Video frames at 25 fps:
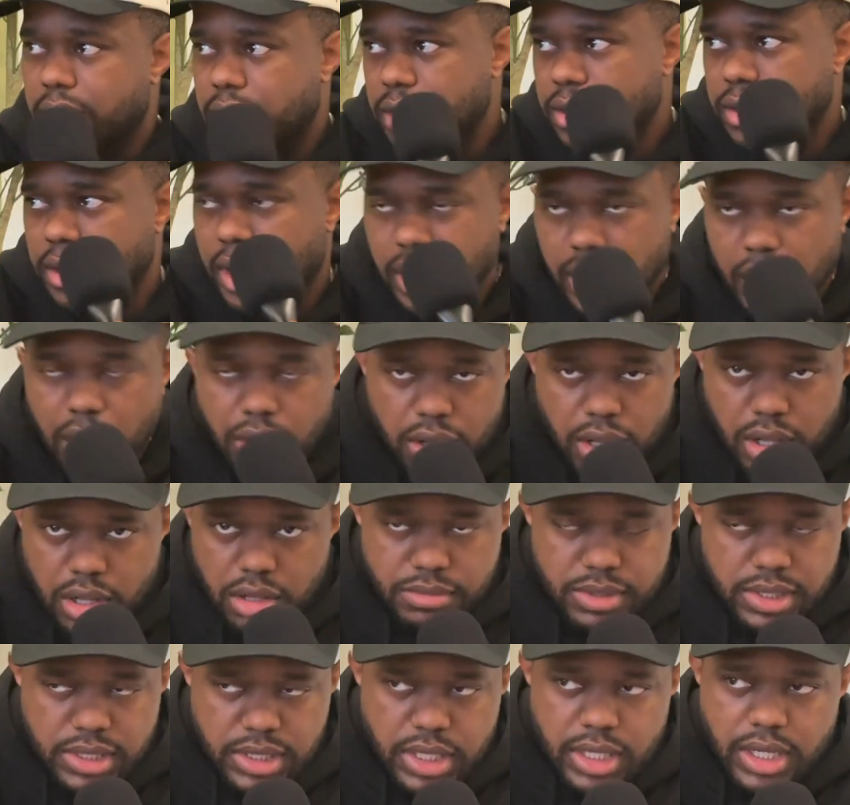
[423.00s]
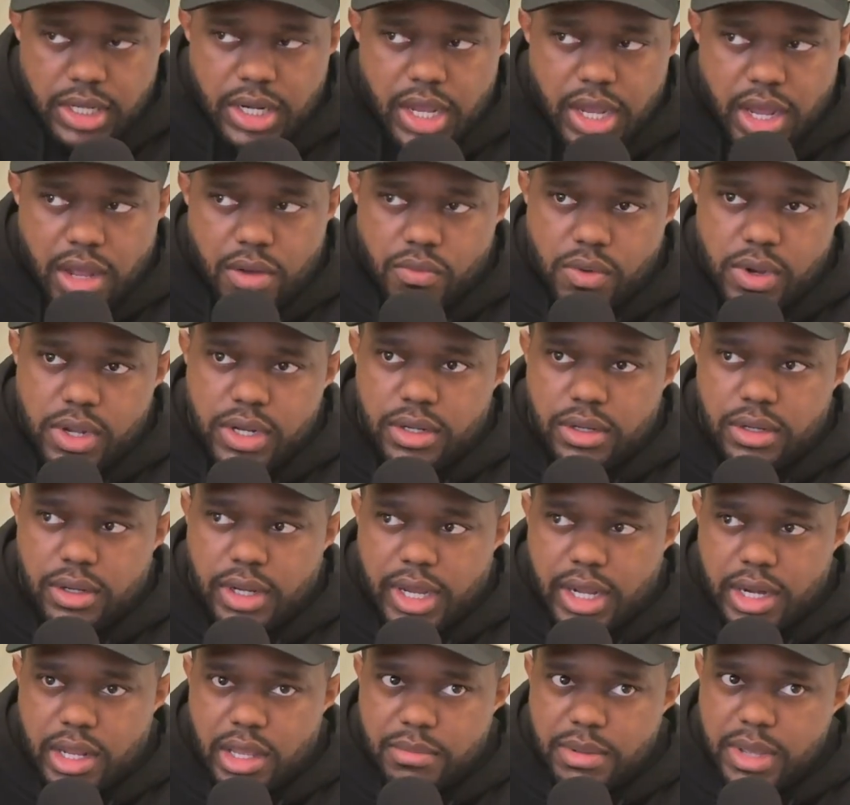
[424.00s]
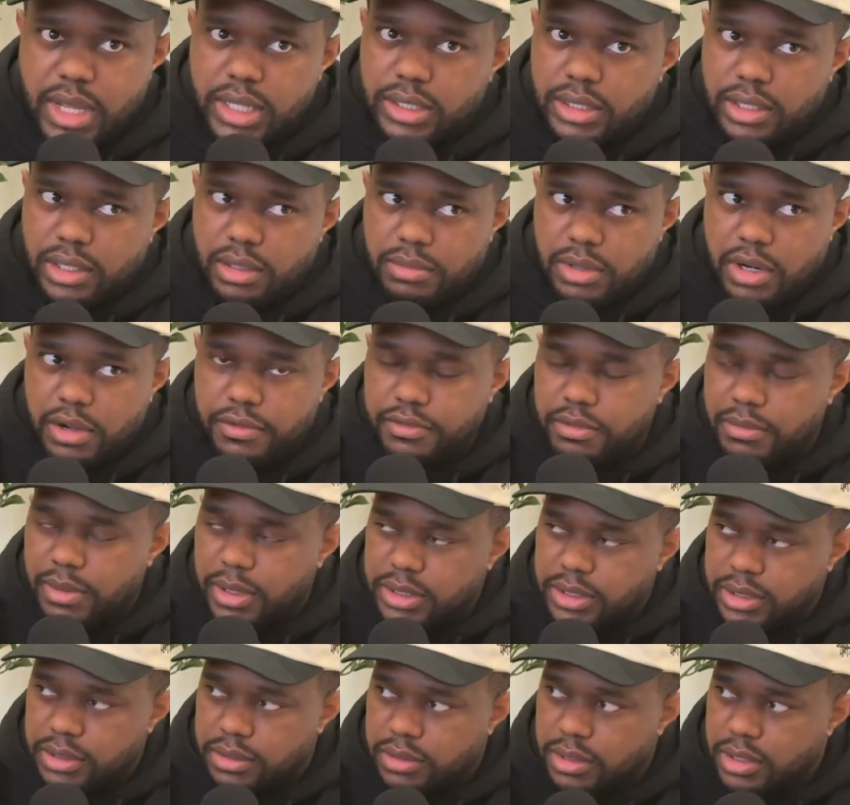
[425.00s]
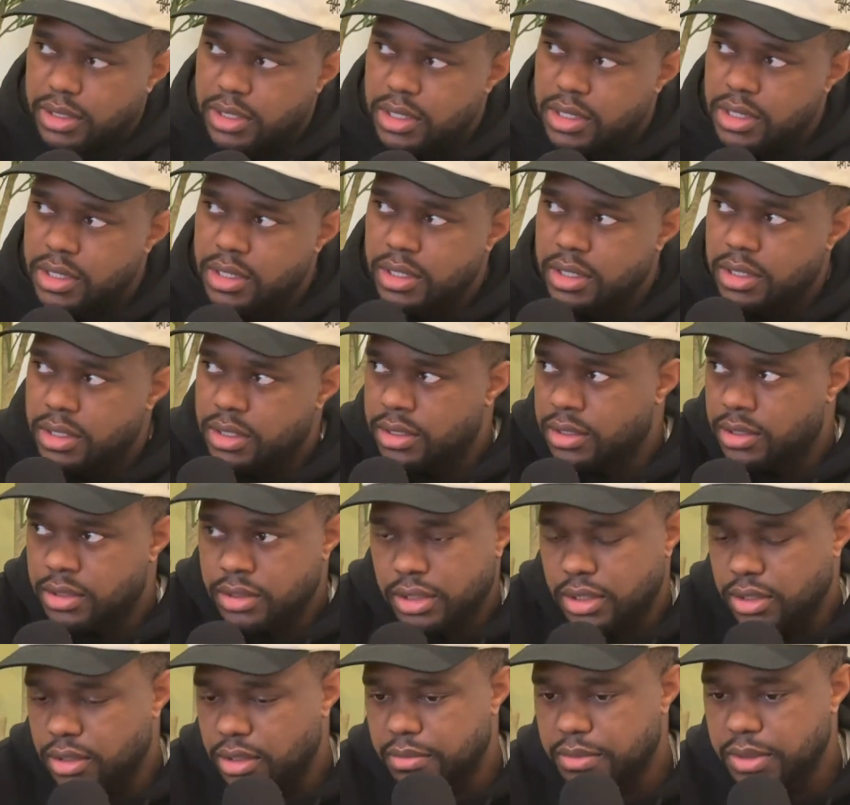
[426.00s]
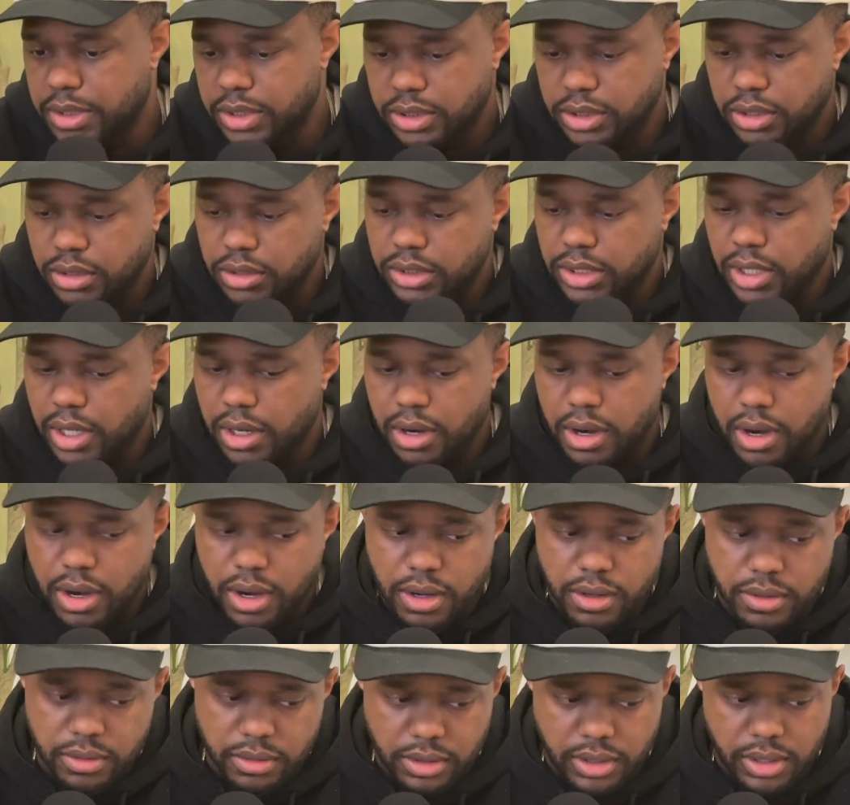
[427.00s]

Okay? Like Oklahoma City, they got an NBA team and no football team. You know what I mean? So it's like, all right.